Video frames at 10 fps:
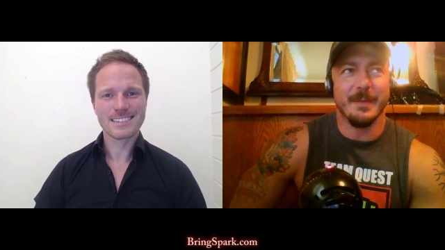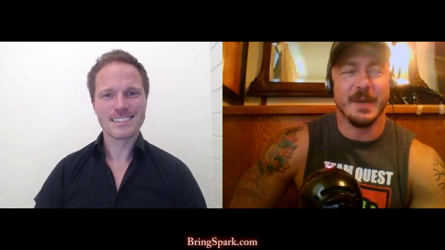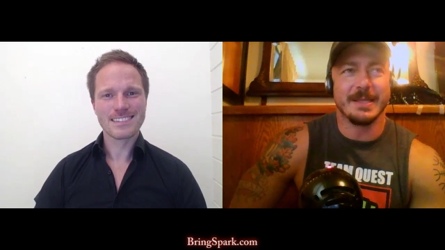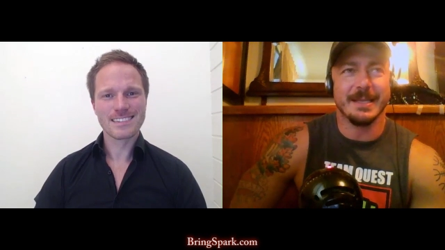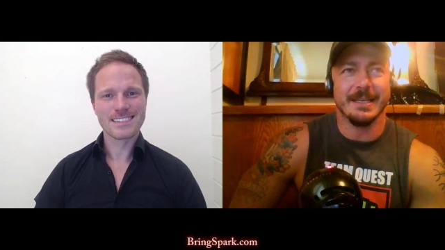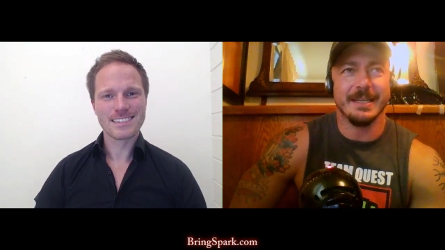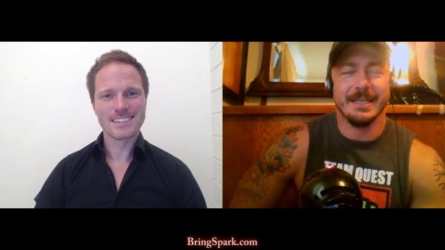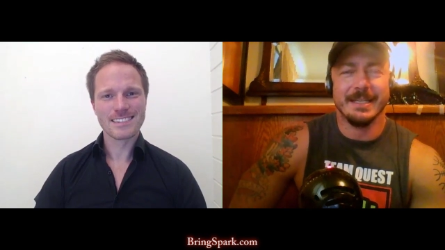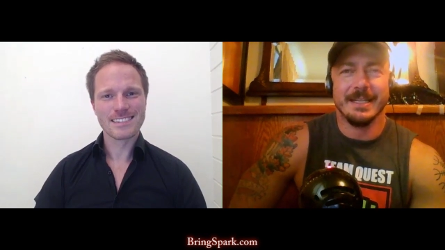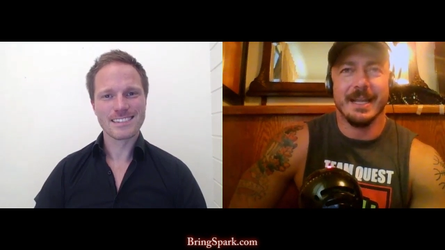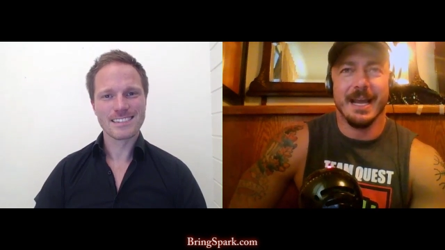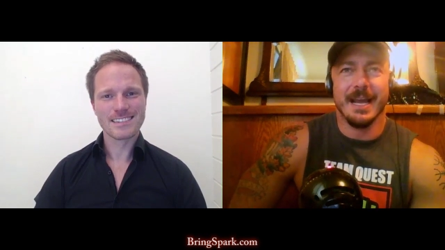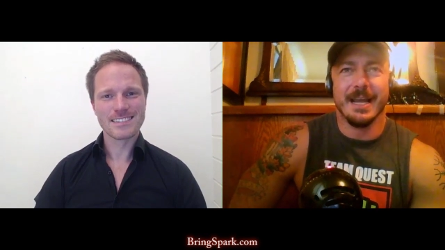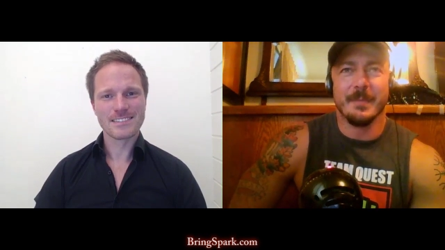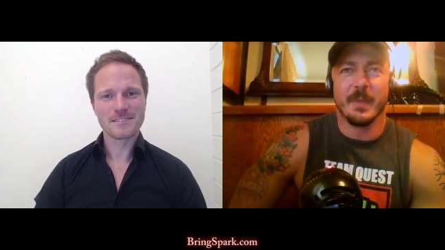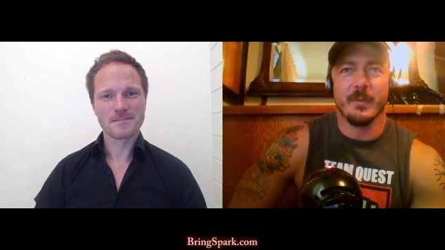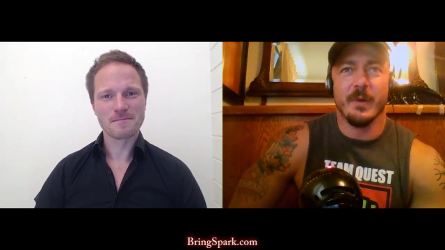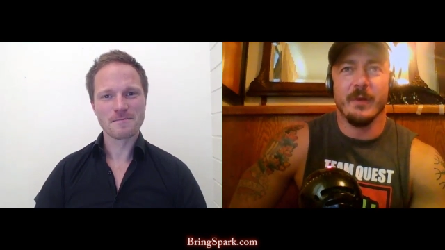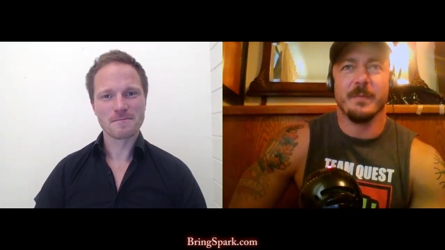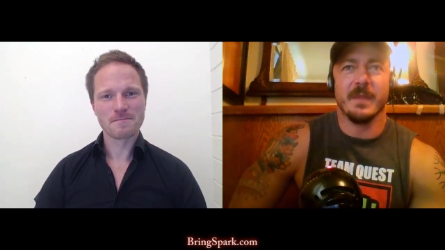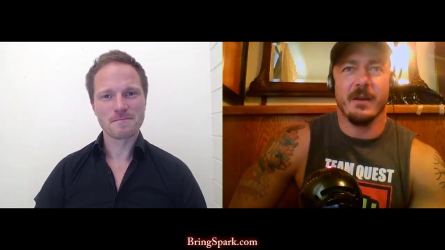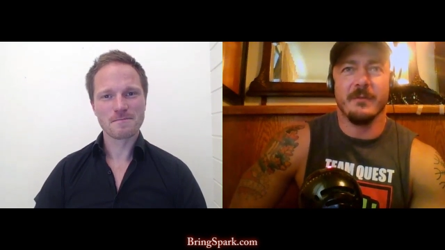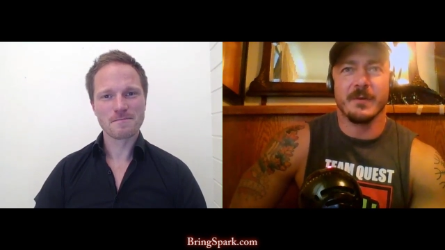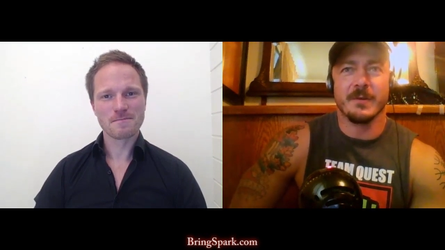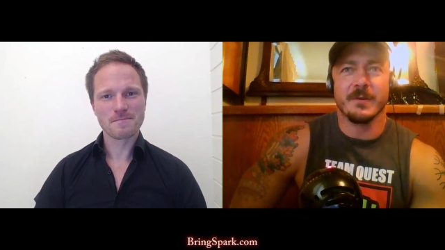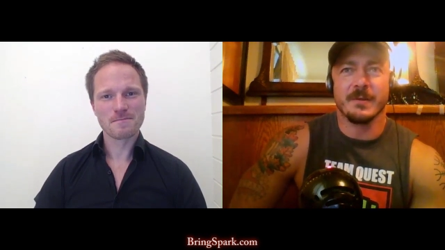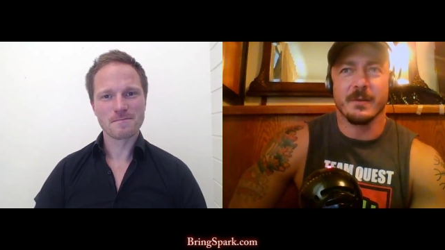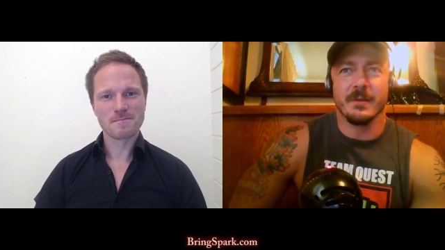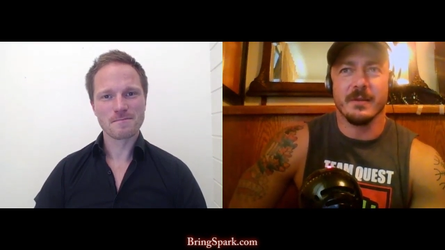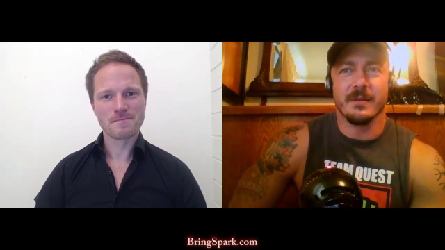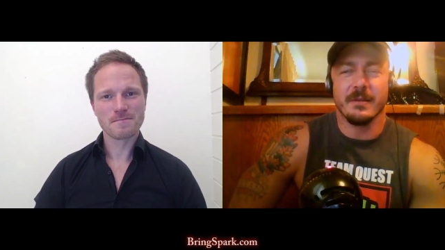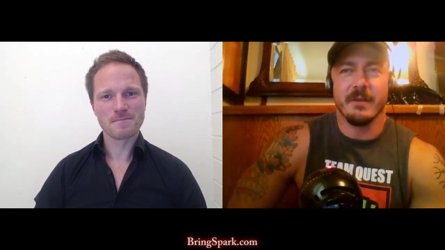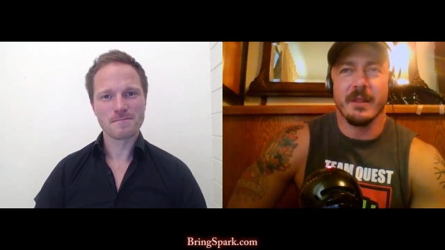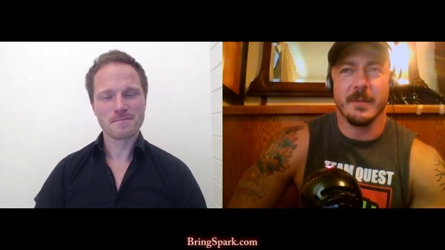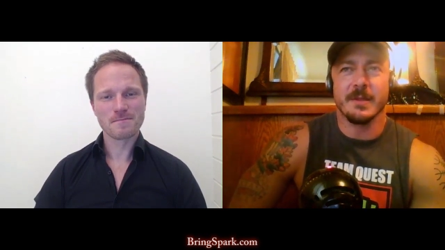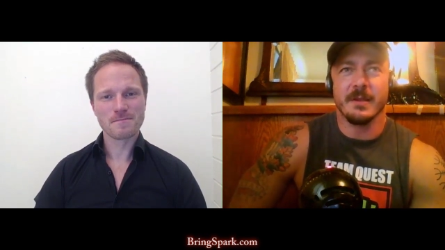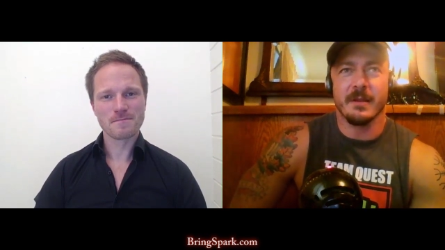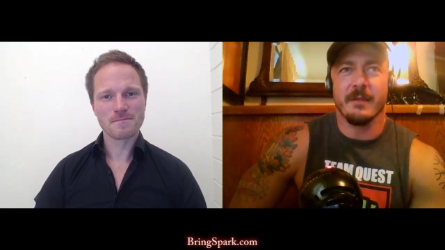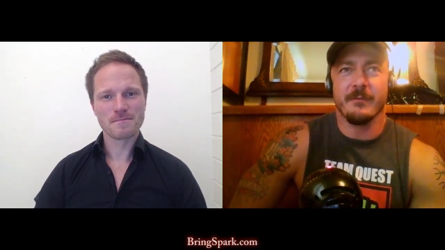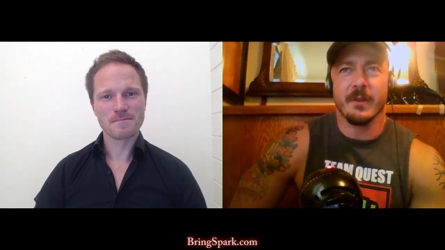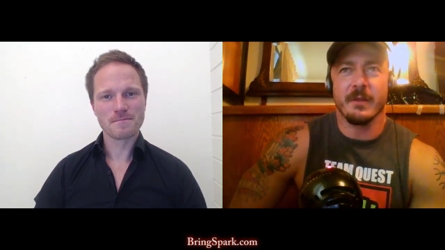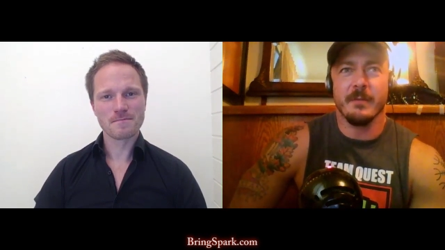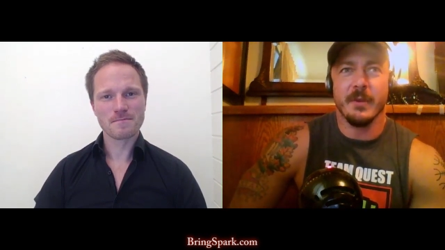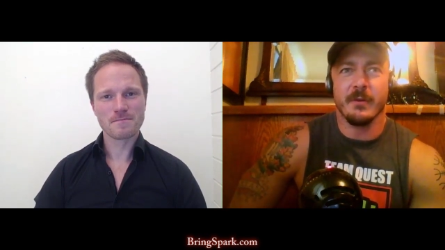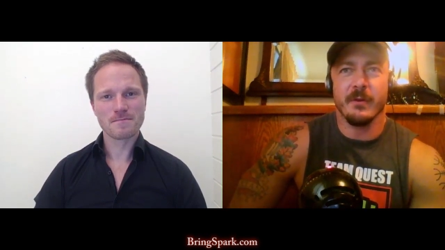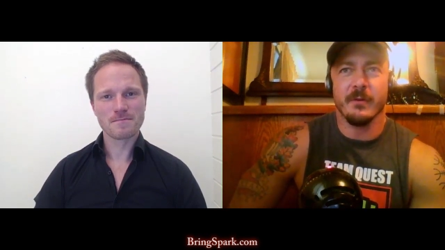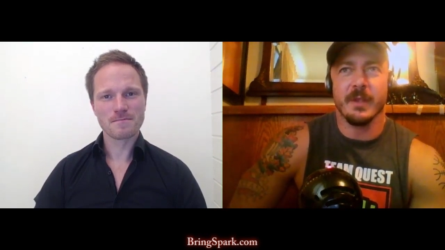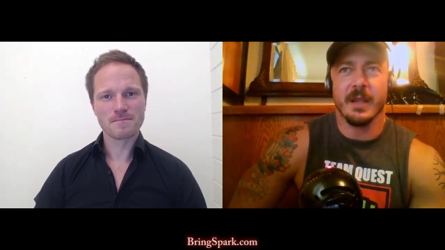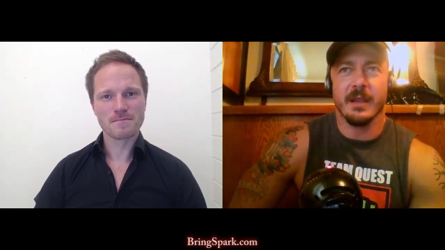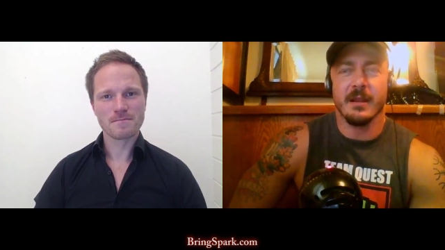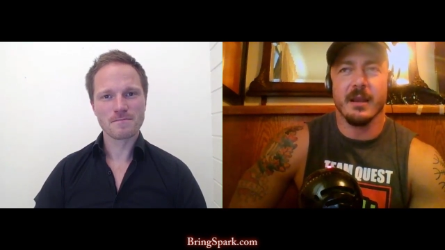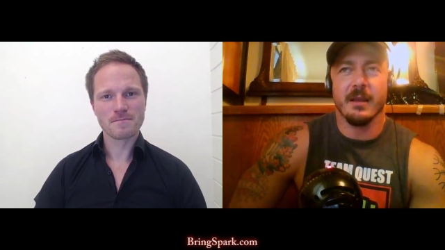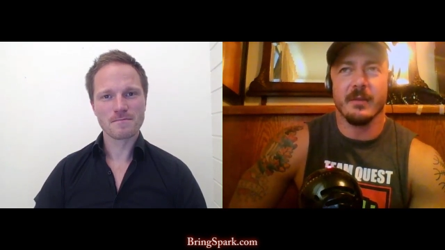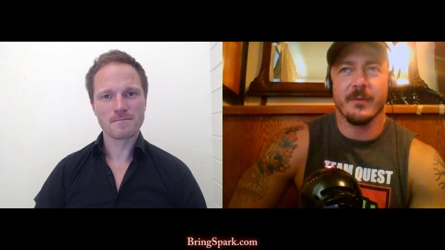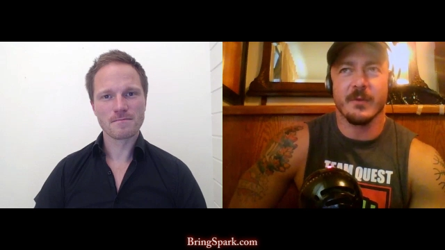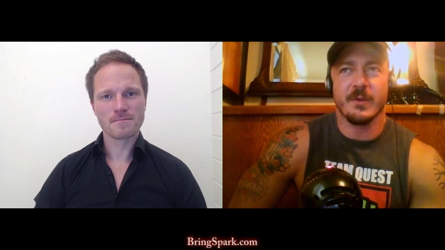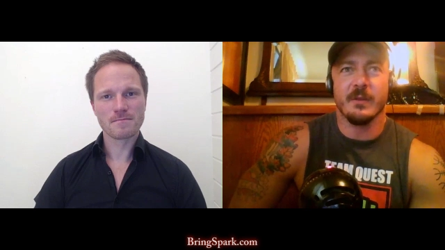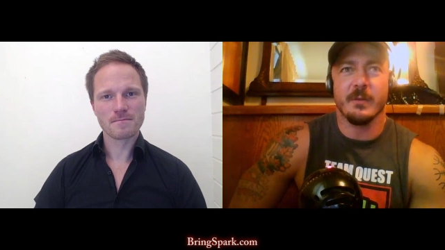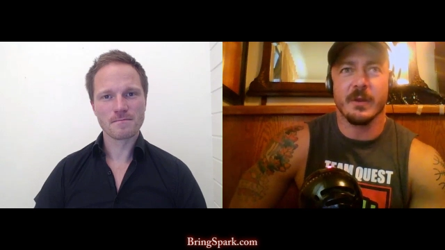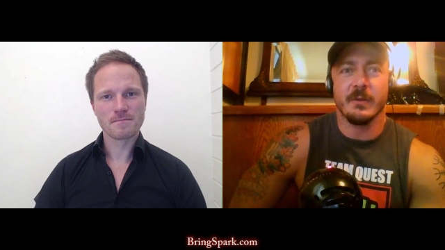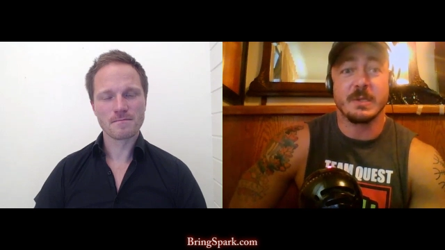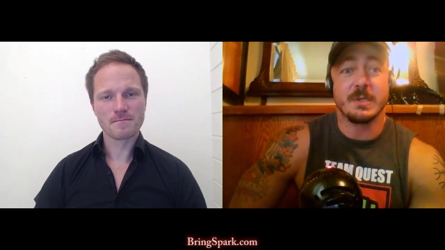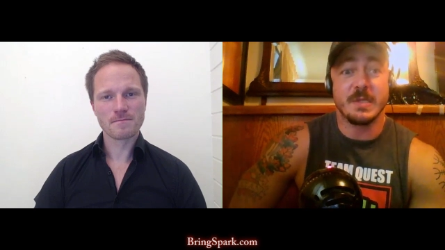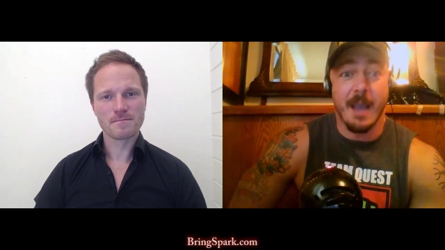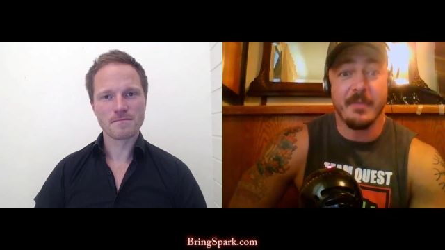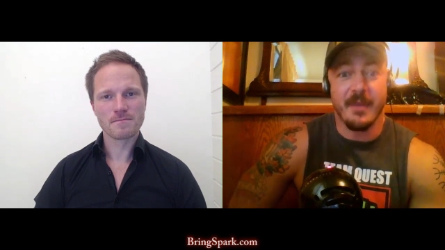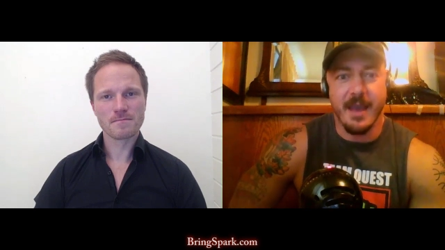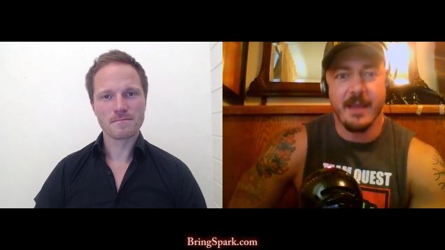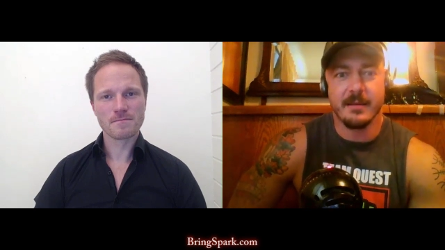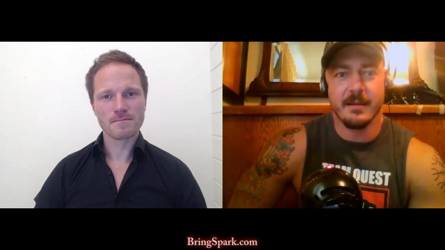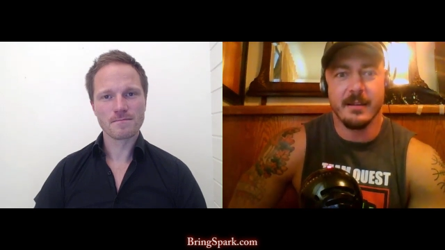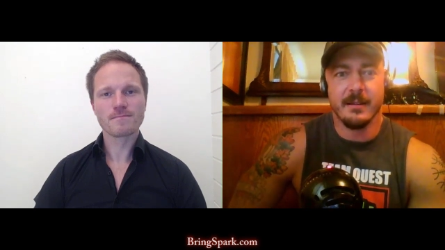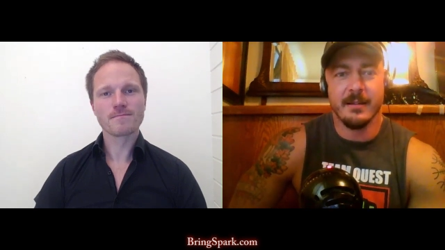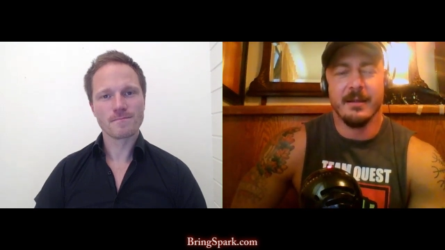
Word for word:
Speaker 1: uh but uh, well, you know, if you're do nothing but sitting in front of the computer all day, first thing you want to do is stop that.